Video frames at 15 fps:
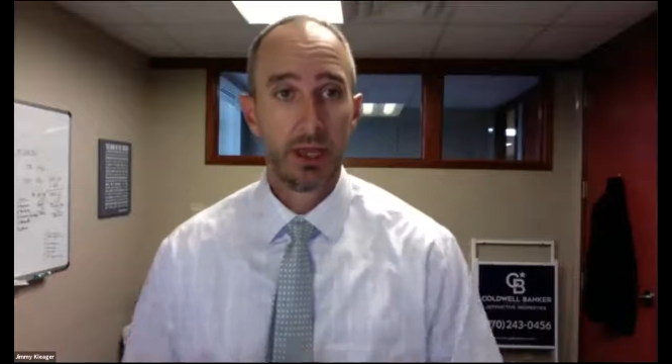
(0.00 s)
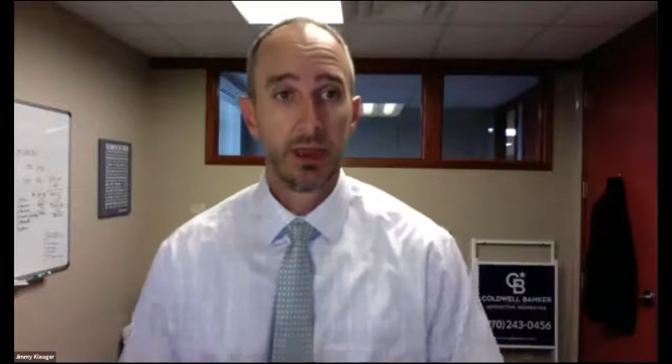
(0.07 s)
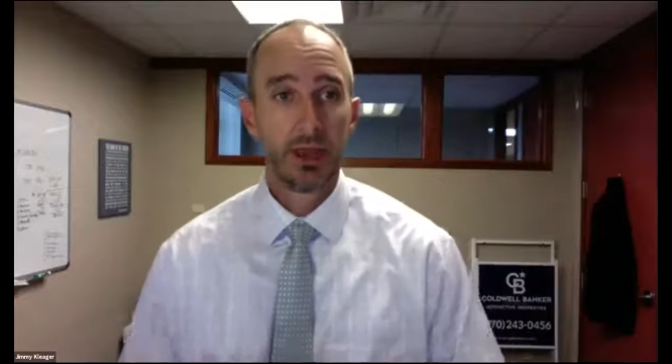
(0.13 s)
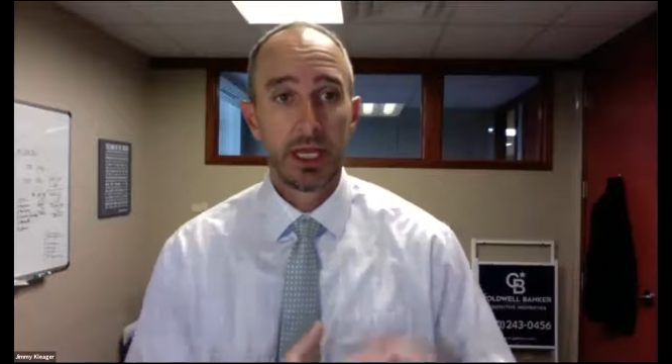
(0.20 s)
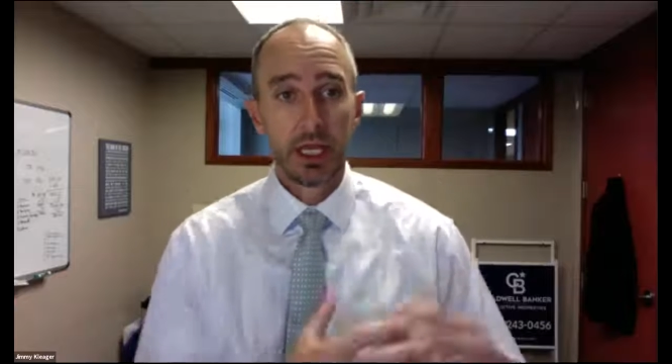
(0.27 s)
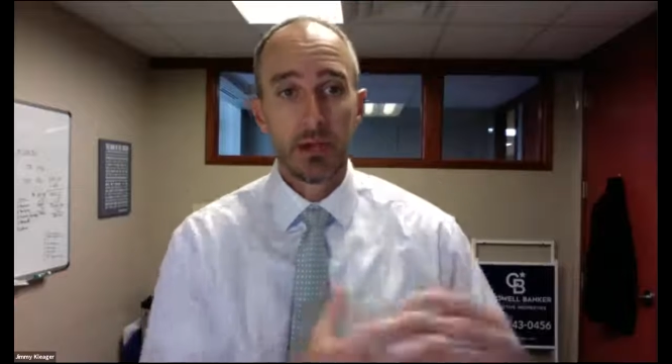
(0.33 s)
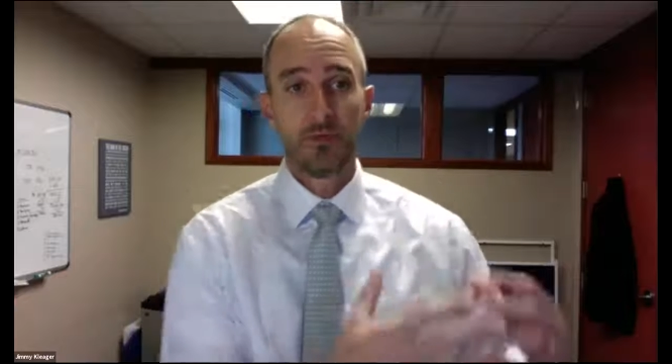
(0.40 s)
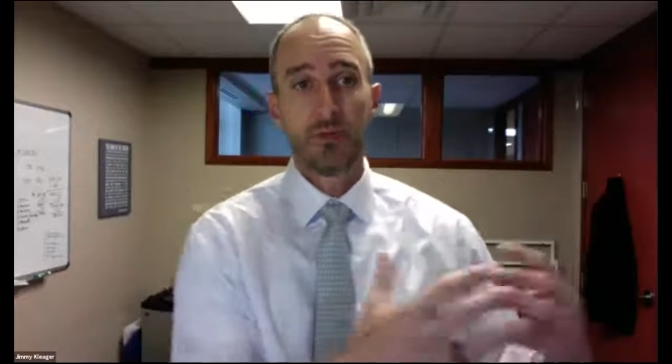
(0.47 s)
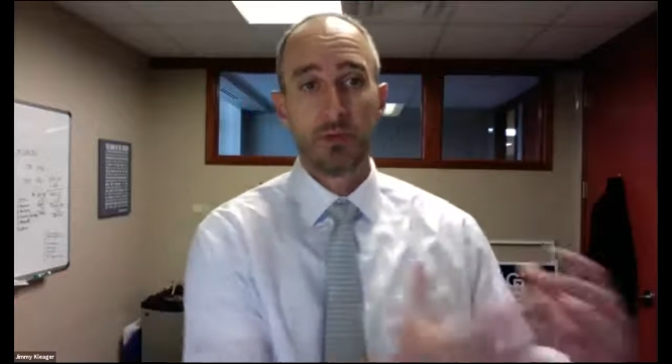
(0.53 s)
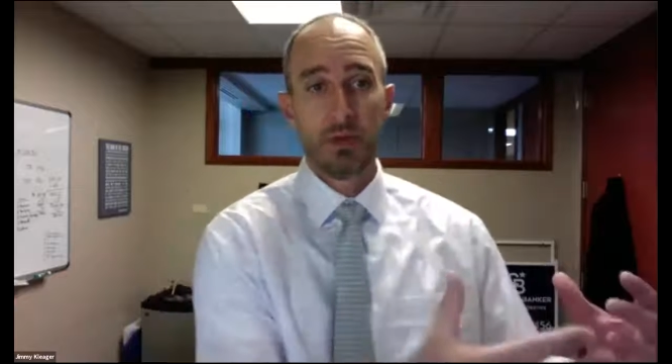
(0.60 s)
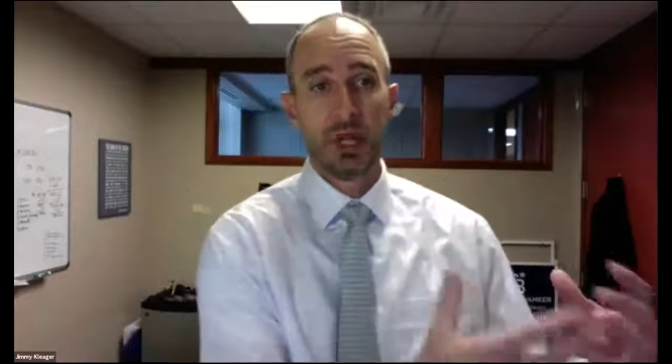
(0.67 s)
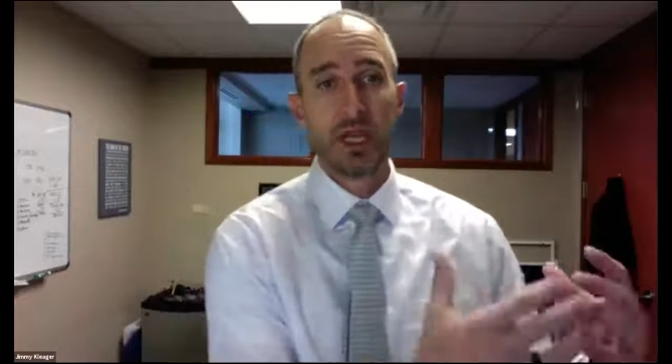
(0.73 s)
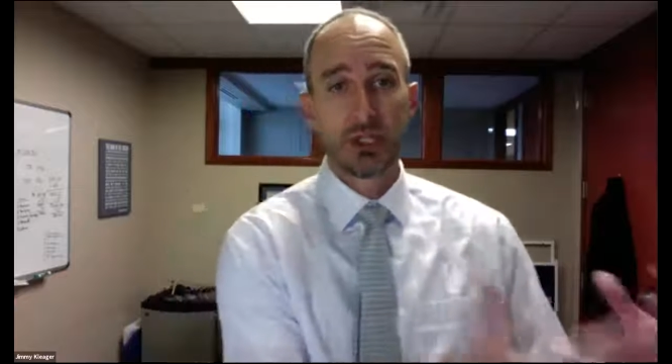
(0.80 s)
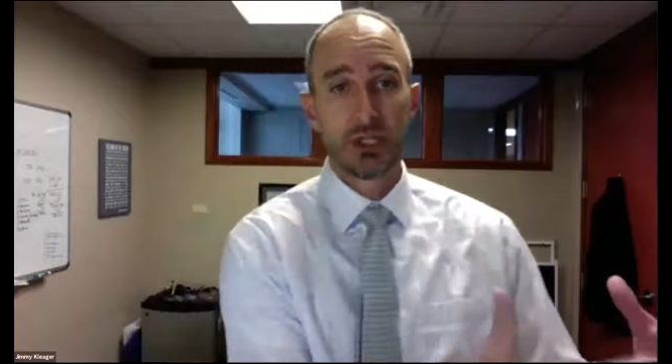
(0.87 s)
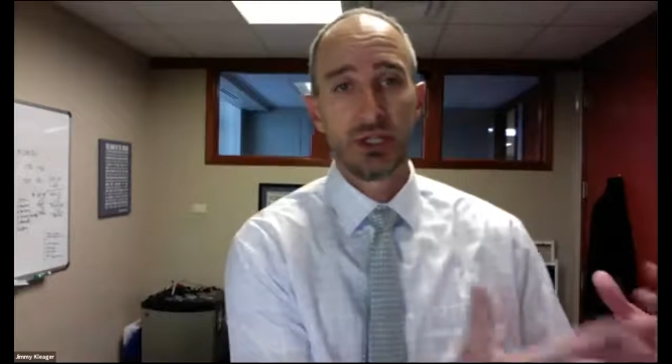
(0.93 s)
the
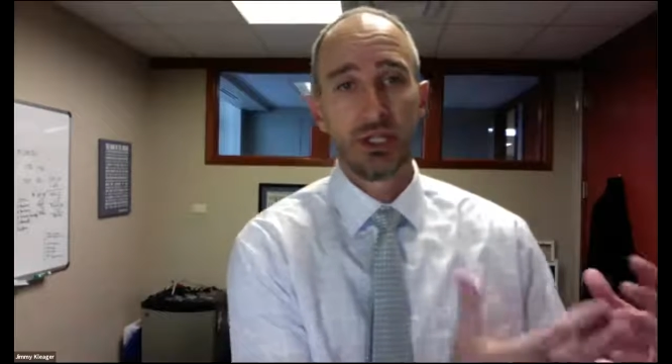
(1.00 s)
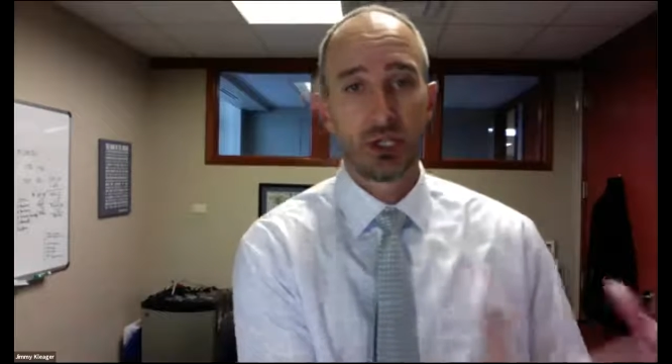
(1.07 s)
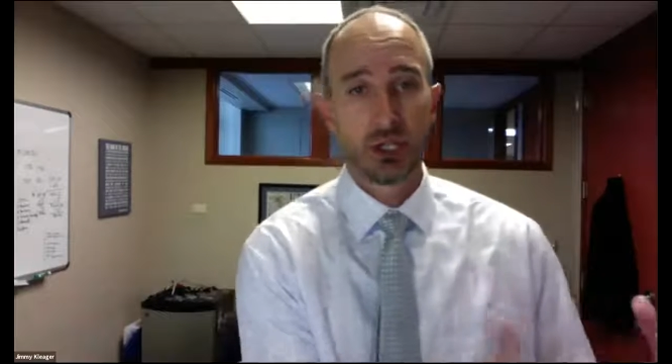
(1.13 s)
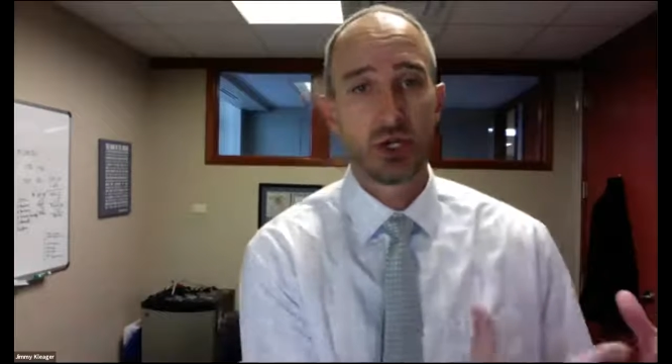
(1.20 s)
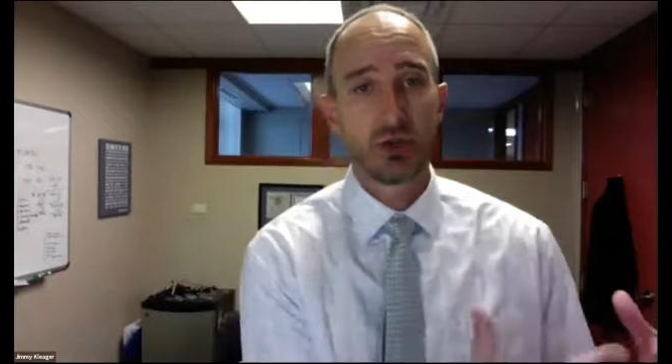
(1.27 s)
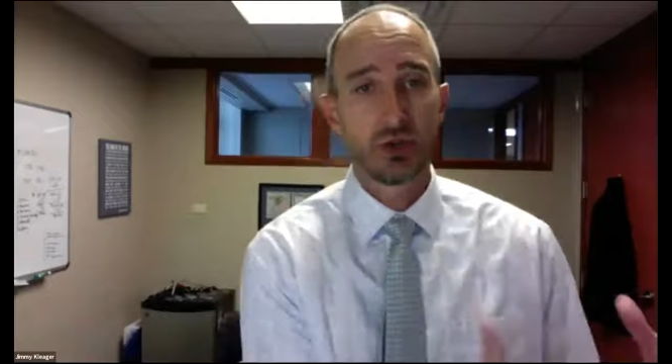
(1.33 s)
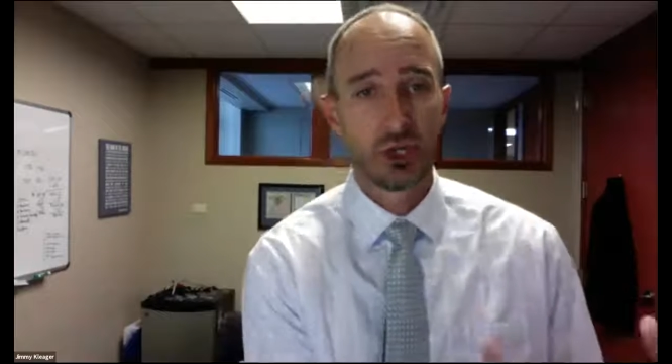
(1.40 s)
information that you're